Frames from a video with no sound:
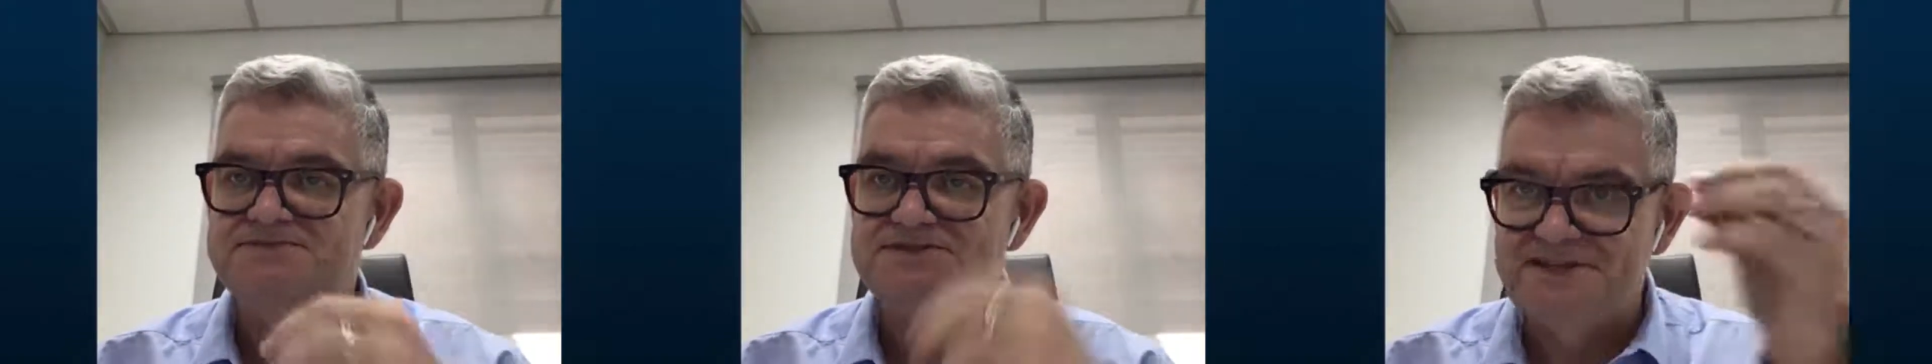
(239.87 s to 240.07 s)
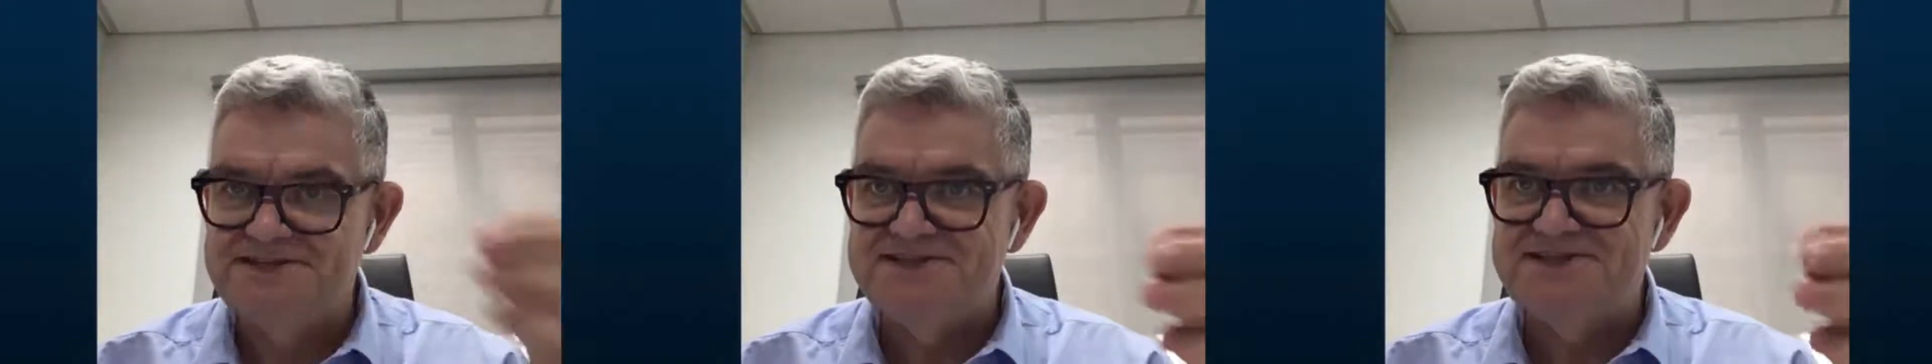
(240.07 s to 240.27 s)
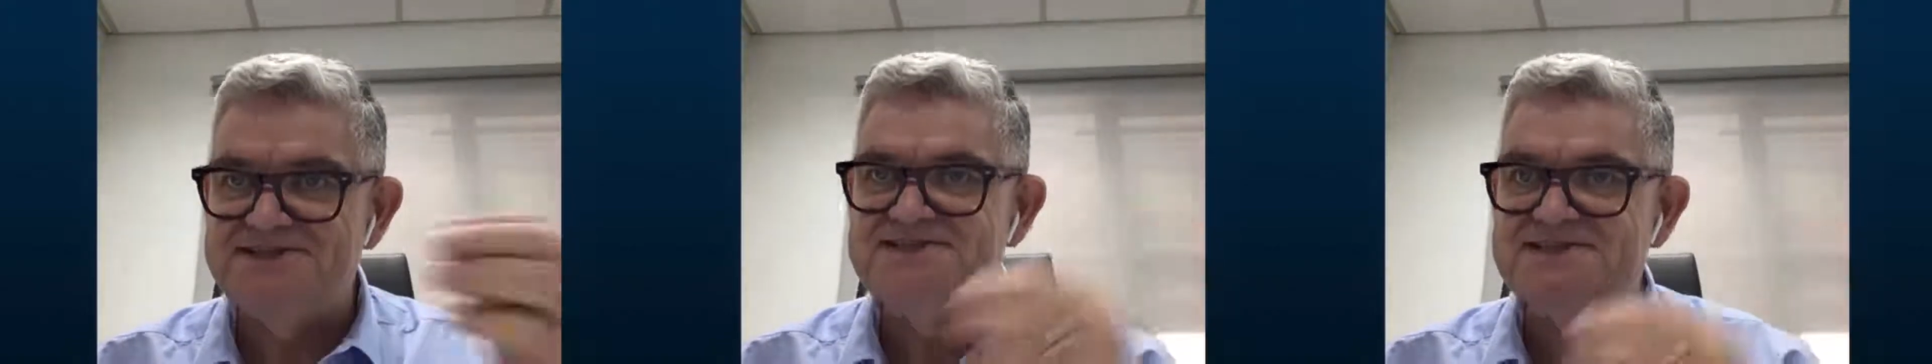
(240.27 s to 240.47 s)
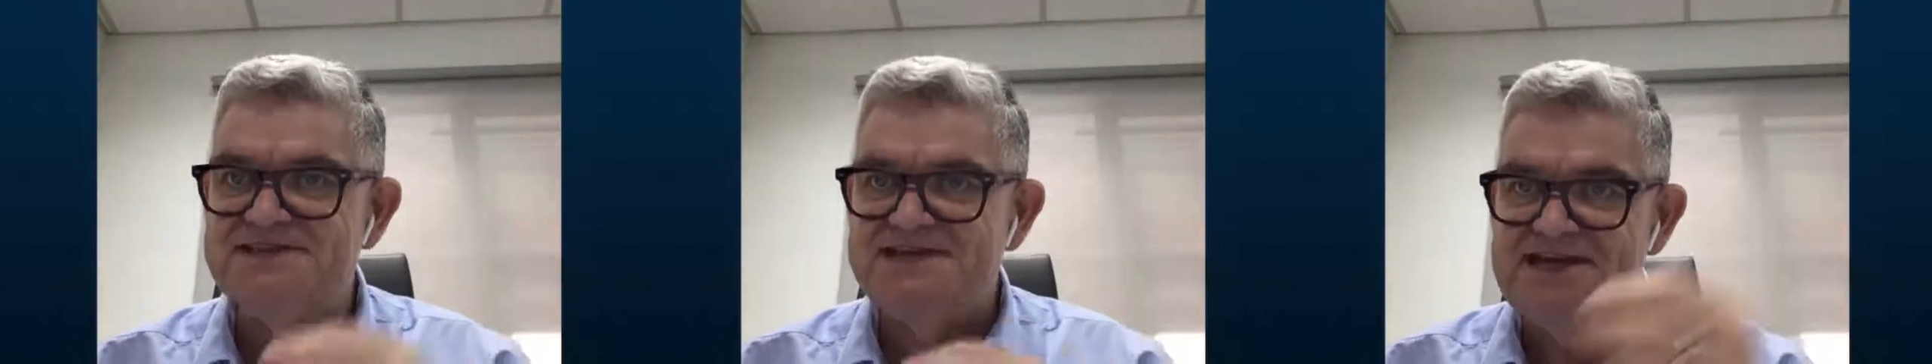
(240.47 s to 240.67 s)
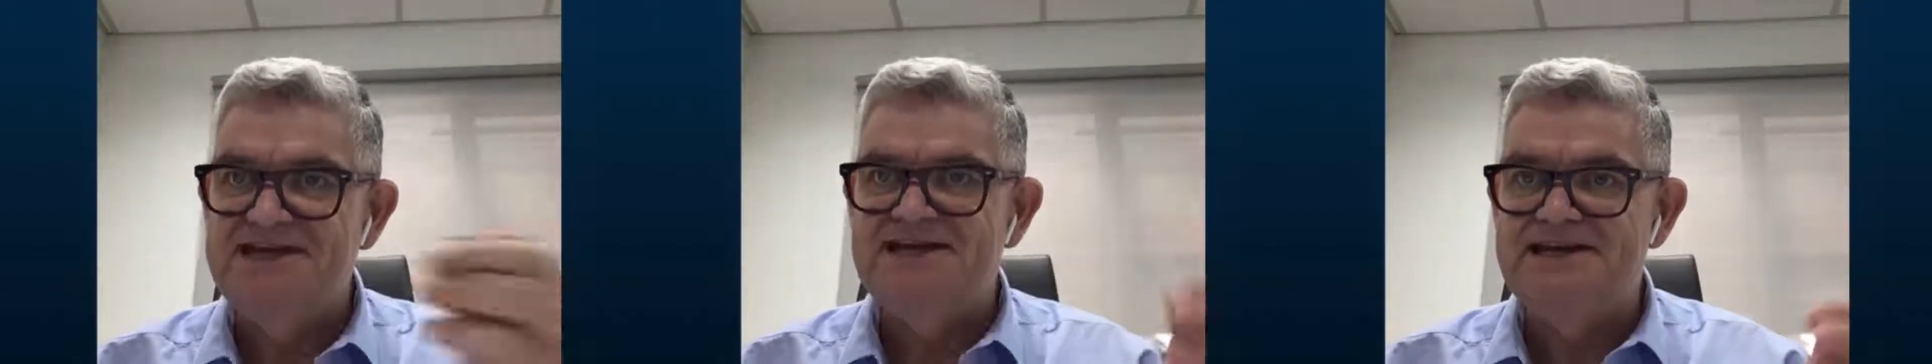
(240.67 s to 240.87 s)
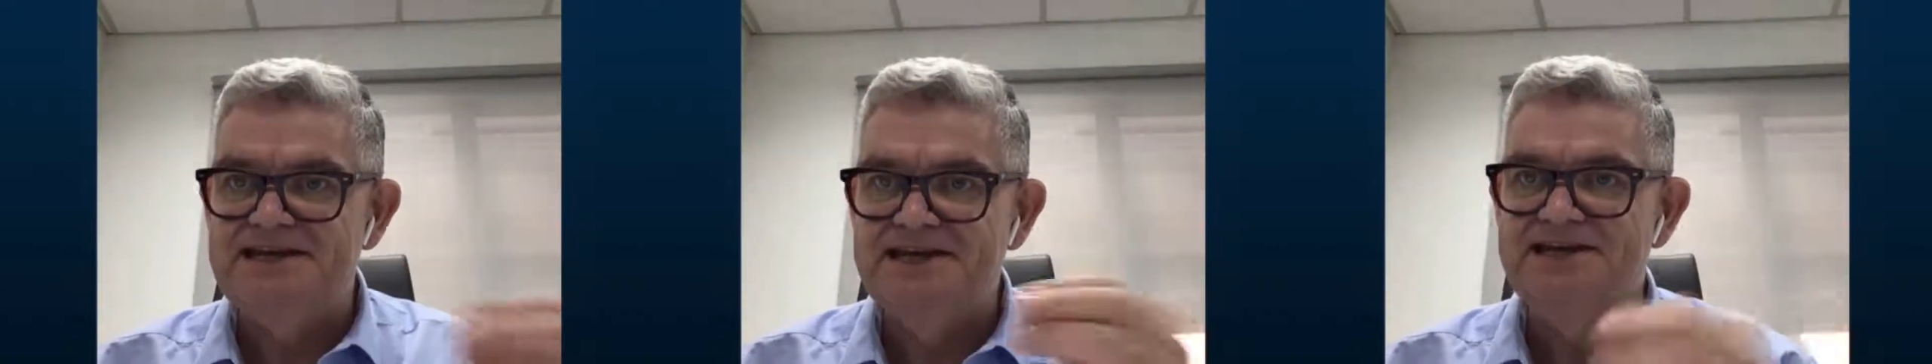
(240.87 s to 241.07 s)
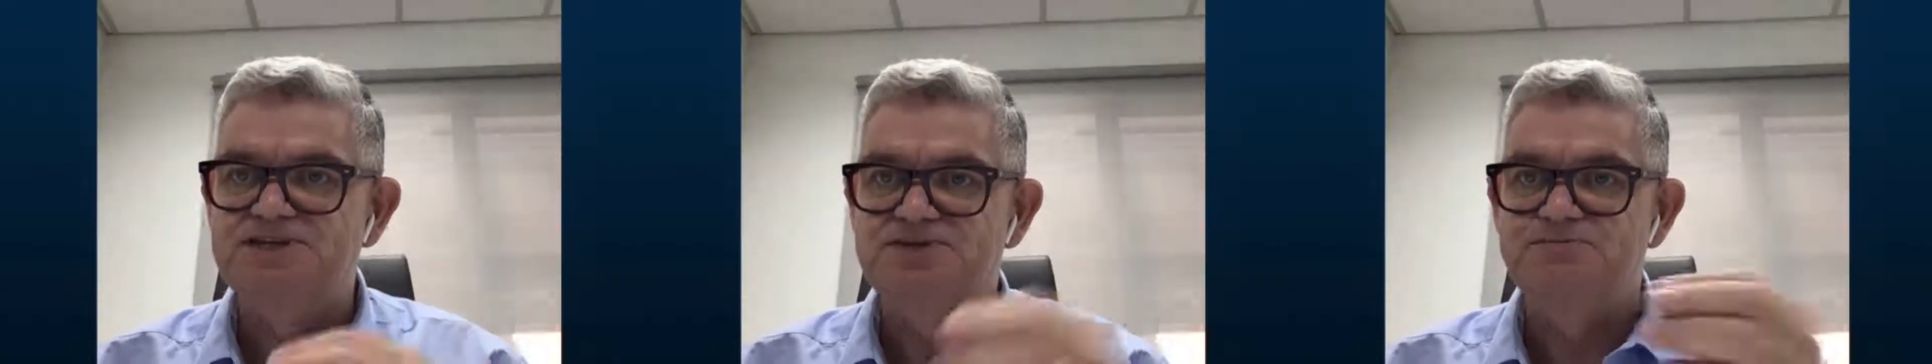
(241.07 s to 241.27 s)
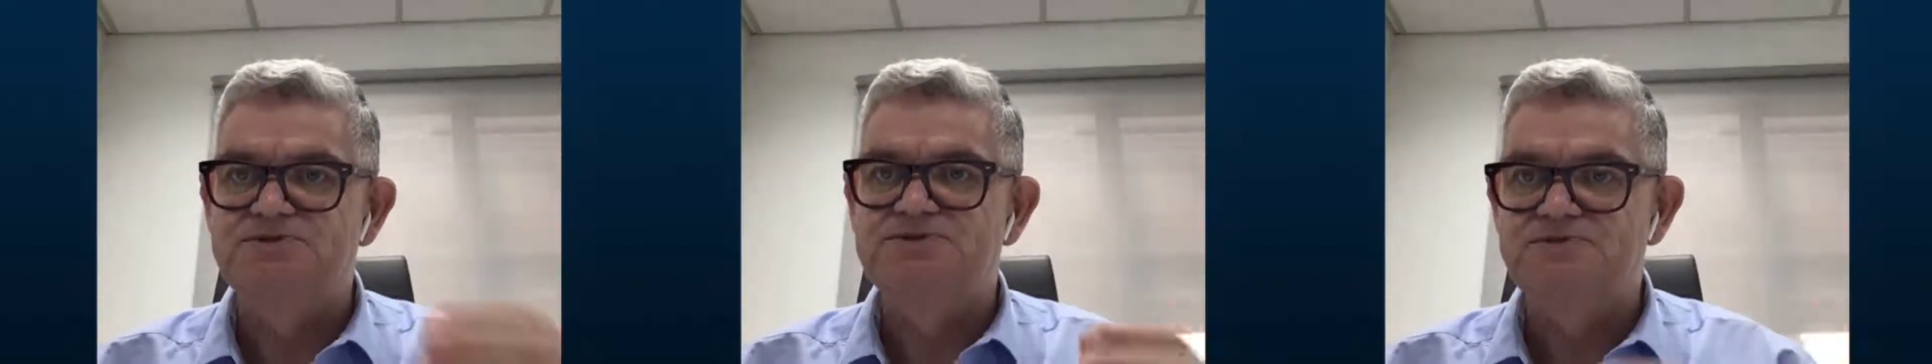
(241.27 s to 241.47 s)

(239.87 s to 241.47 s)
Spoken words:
So this is the key linkage